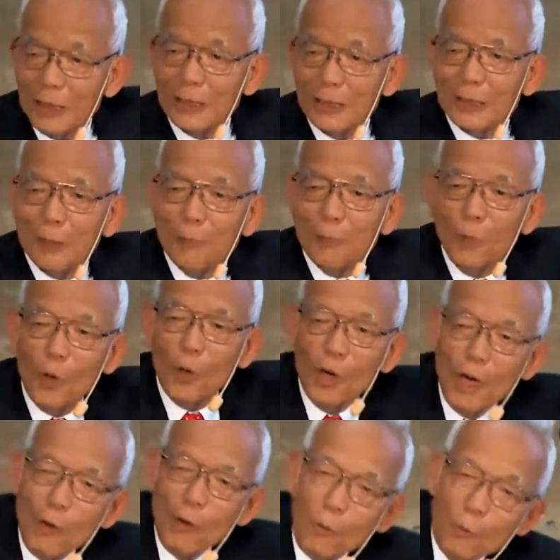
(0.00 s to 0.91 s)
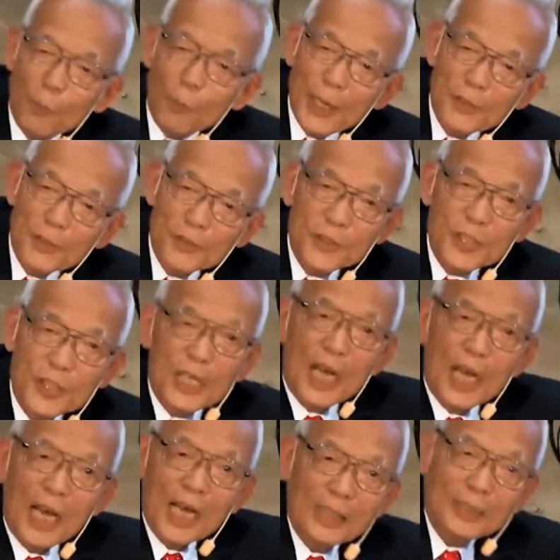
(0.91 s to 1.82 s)
The more opaque the
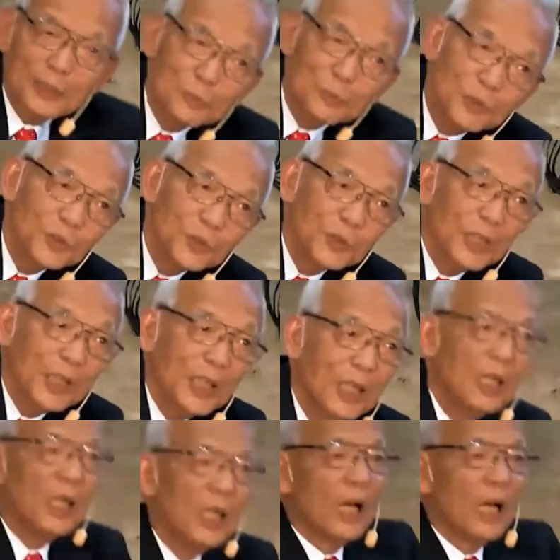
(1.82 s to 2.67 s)
atmosphere,